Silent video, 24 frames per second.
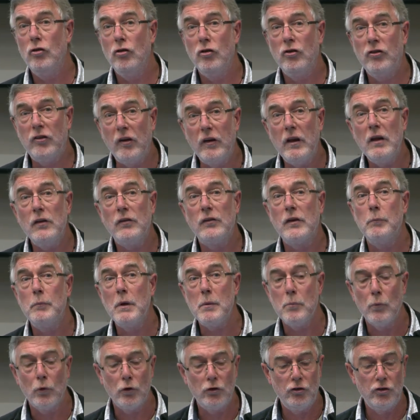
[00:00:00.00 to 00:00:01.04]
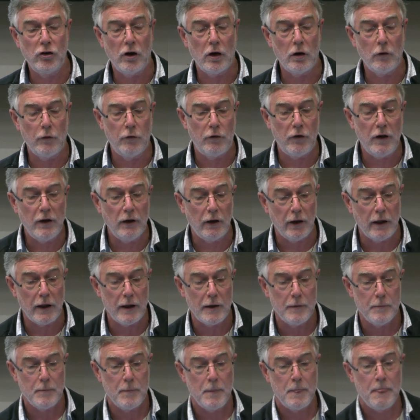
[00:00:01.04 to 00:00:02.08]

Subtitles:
cities can be more child-friendly.